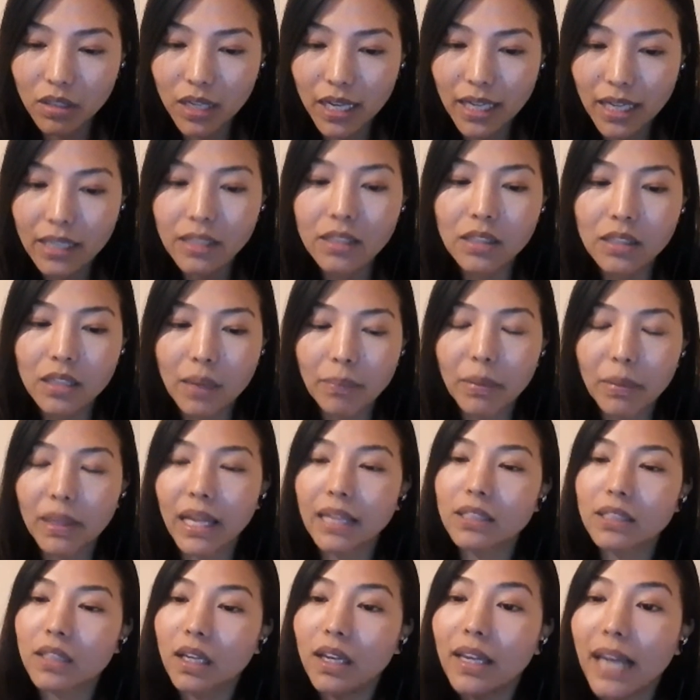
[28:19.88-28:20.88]
is something
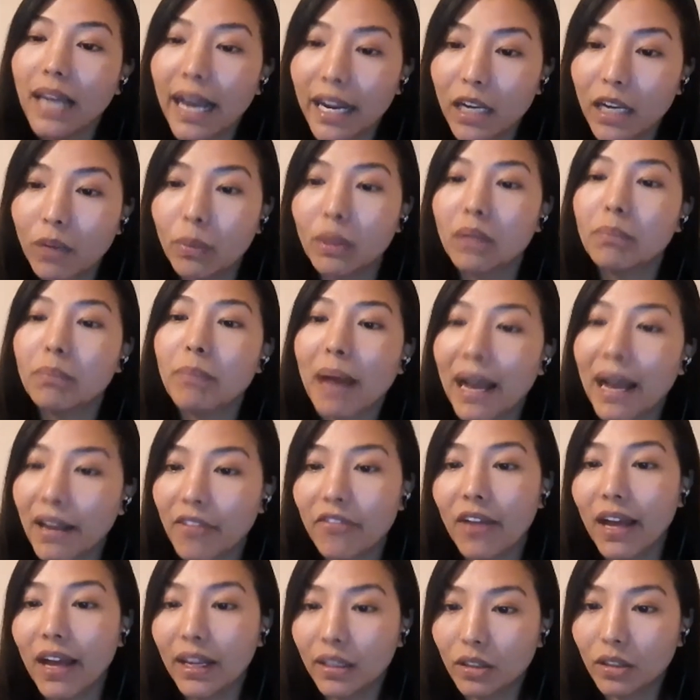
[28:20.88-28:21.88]
that's aligned with my
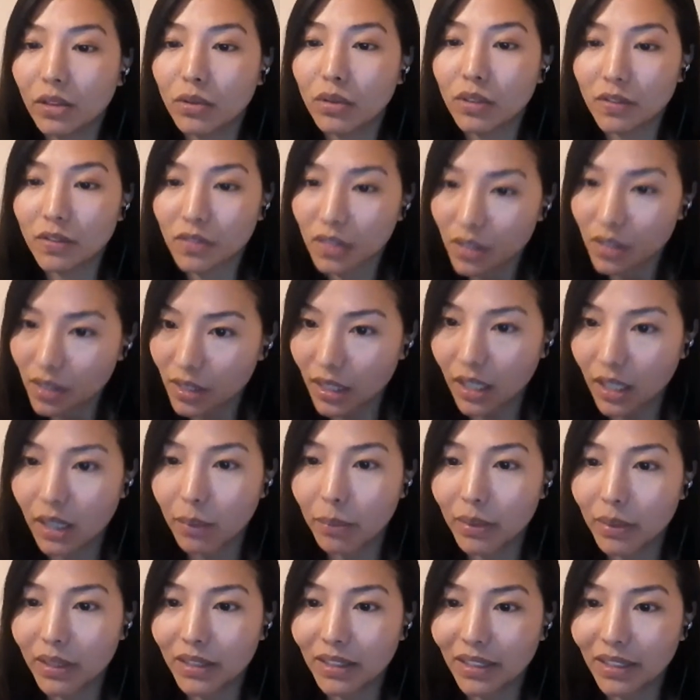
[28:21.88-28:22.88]
values of
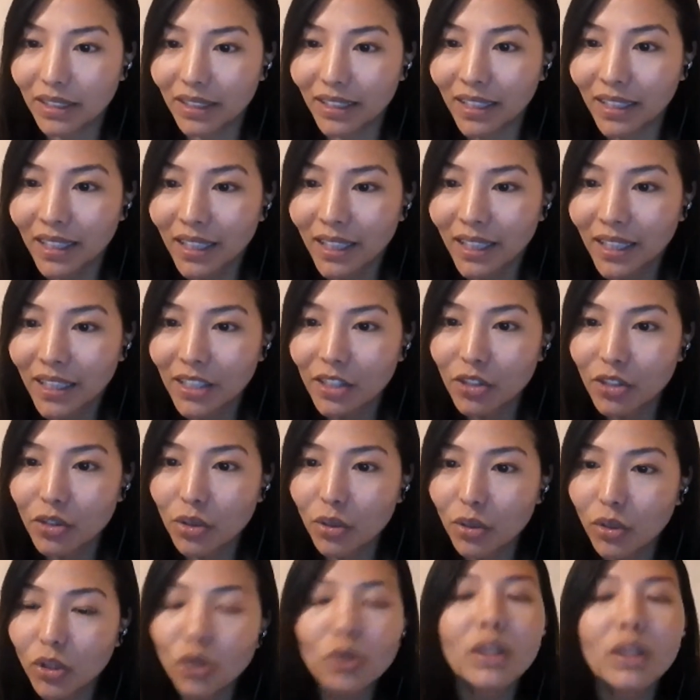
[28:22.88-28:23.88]
sustainability.
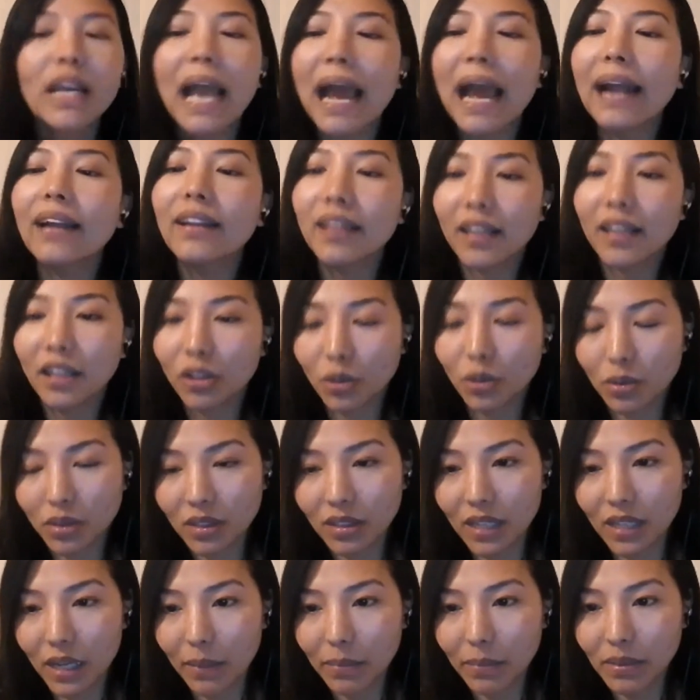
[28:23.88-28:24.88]
So you can take those
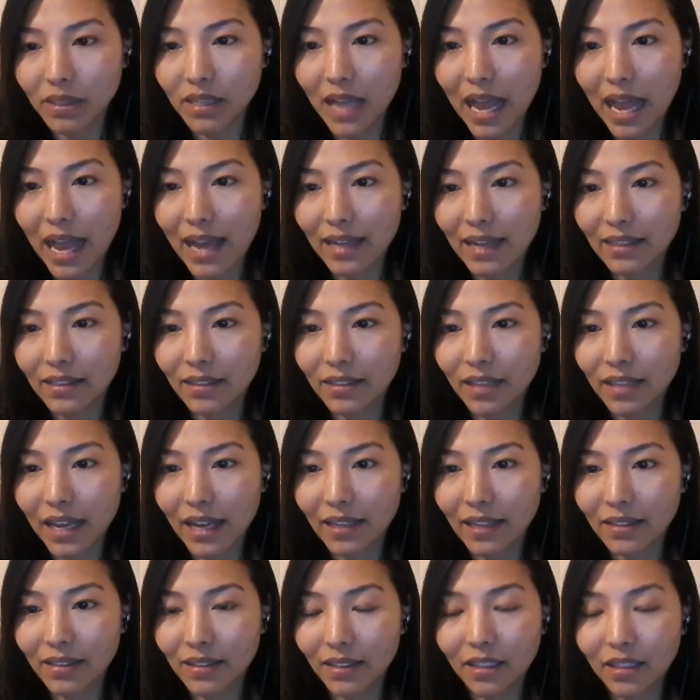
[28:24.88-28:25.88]
steps as
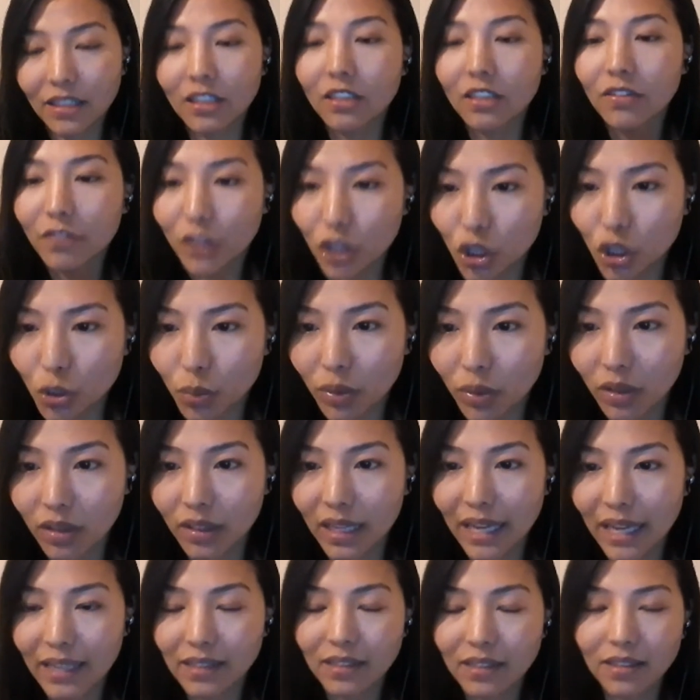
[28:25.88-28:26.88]
an
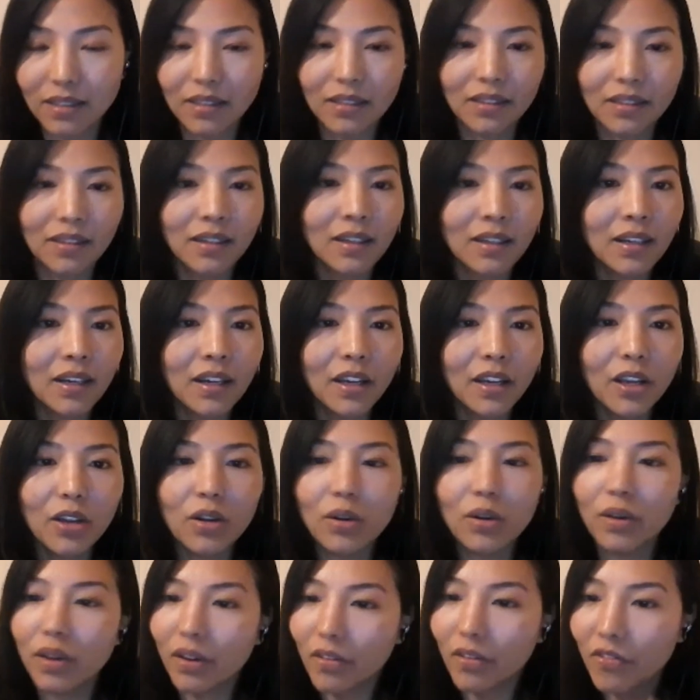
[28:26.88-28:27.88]
individual, as a
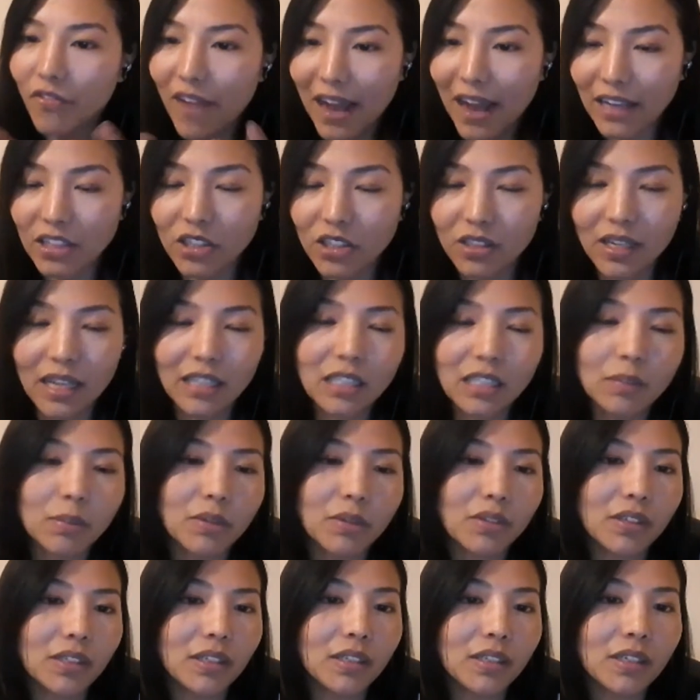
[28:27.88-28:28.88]
fashion
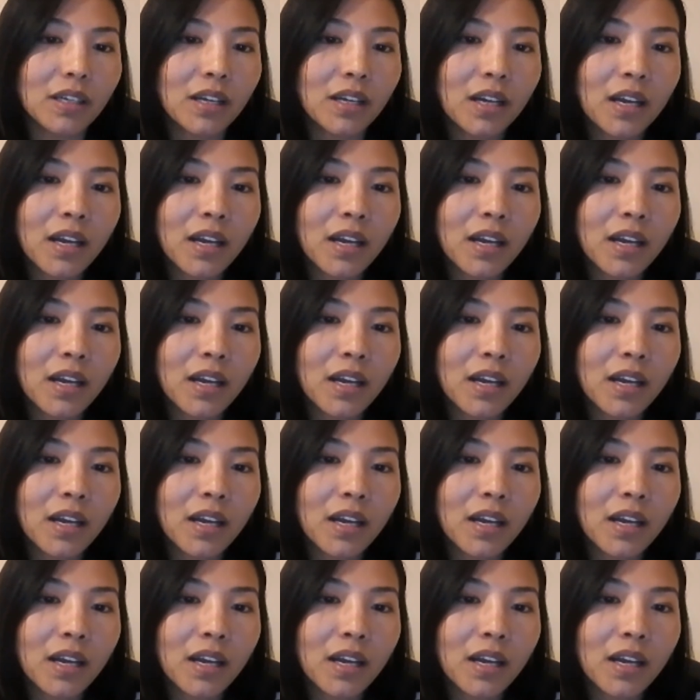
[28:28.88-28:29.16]
aspirant.